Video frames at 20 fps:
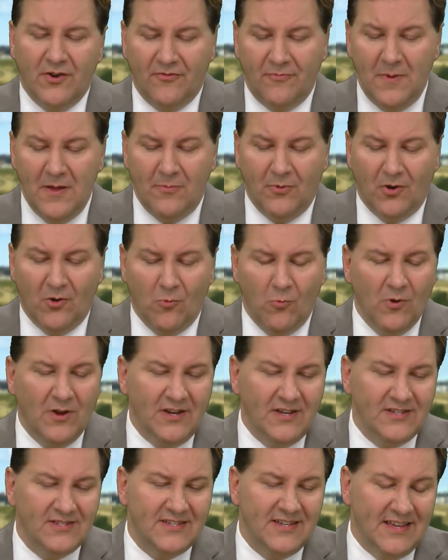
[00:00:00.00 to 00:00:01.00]
if people are
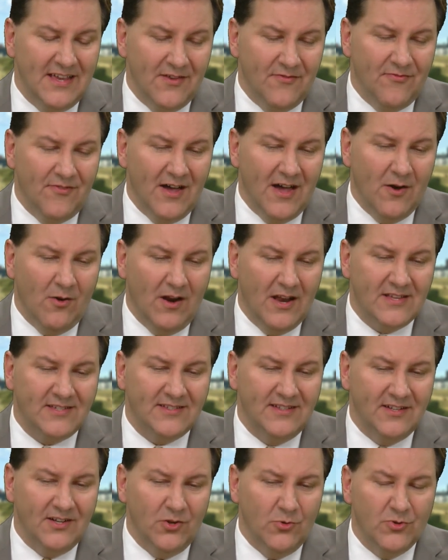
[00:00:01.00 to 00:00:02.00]
willing to give
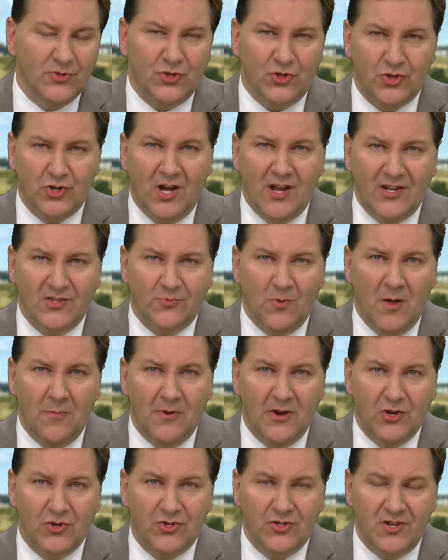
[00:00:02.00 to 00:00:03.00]
Leslin Lewis a shot as well,
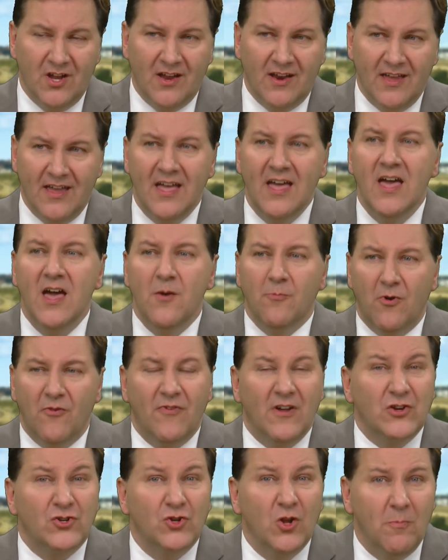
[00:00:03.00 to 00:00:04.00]
because she's not a
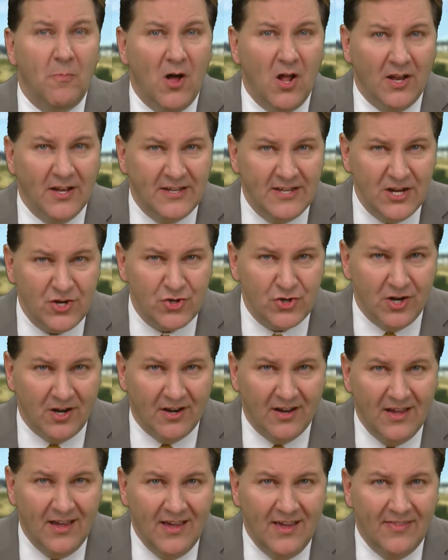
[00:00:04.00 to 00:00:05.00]
professional politician
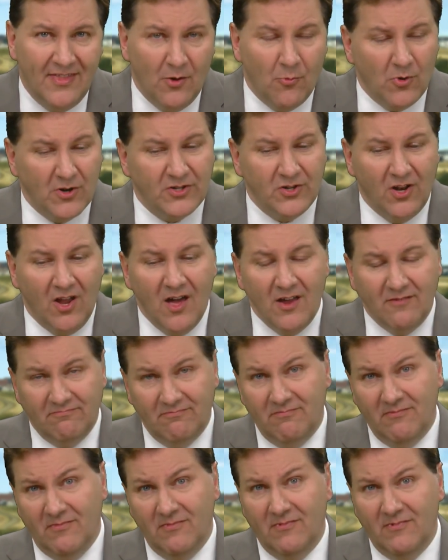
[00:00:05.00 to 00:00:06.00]
that worked a lot,
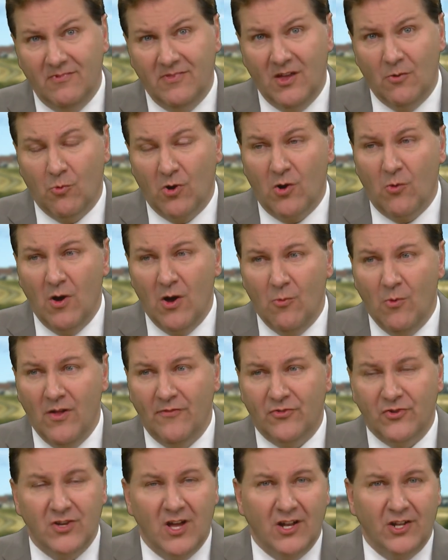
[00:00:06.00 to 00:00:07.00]
that worked quite well
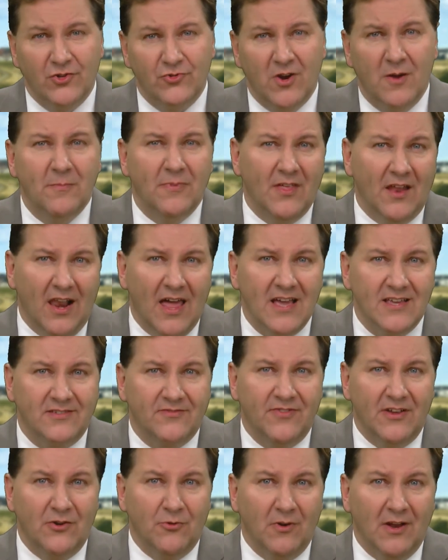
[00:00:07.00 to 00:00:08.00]
for Donald Trump in the last
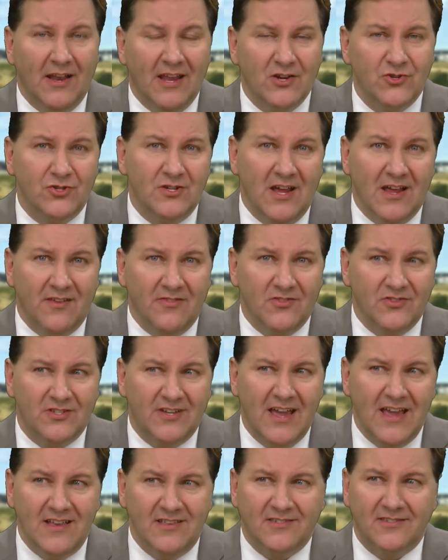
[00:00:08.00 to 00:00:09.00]
federal election down in the
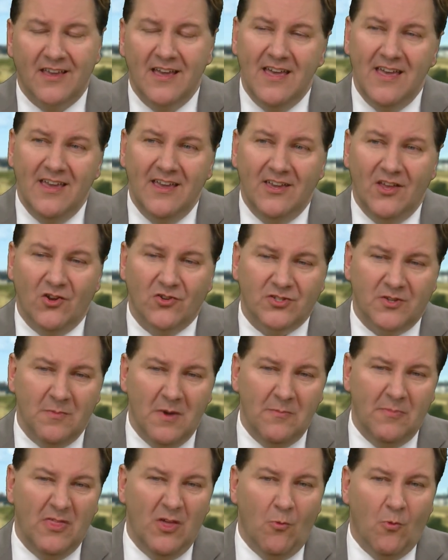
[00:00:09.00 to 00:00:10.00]
States. So
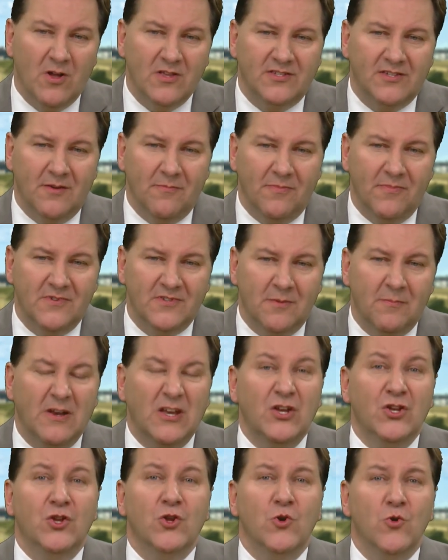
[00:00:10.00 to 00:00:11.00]
maybe they want
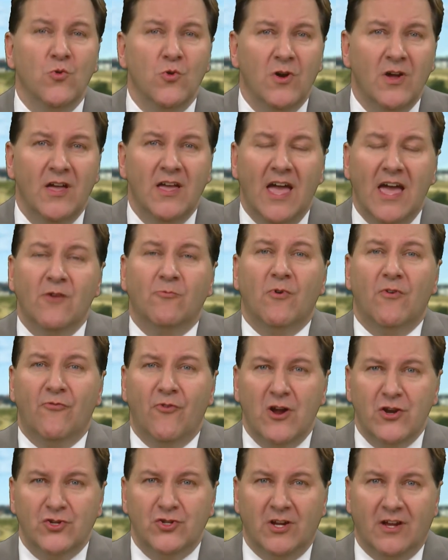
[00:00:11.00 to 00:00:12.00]
somebody new and
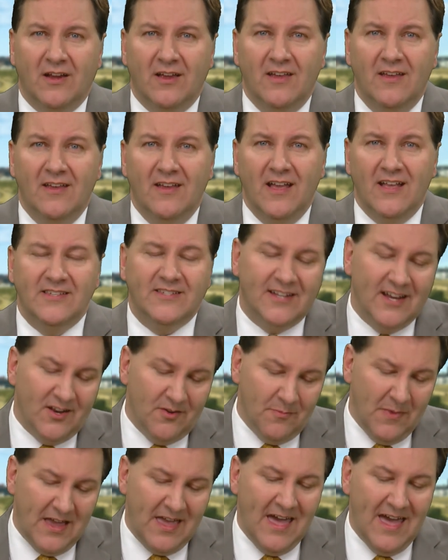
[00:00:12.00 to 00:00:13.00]
refreshing instead
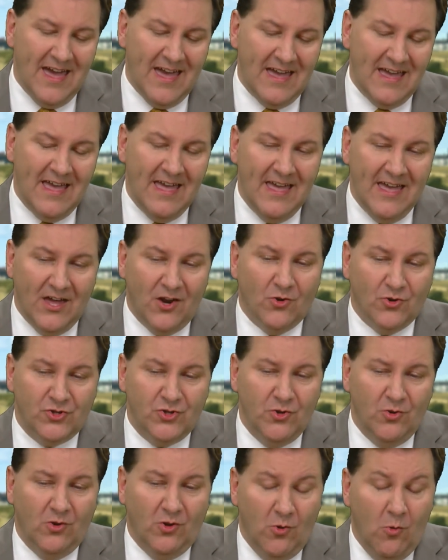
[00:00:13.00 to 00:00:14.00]
of McKay and
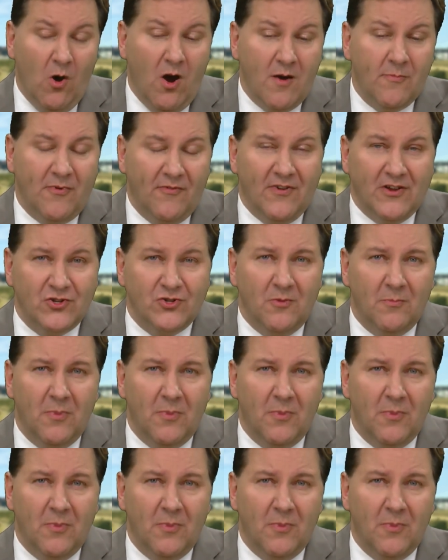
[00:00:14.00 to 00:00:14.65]
O'Toole, who are professional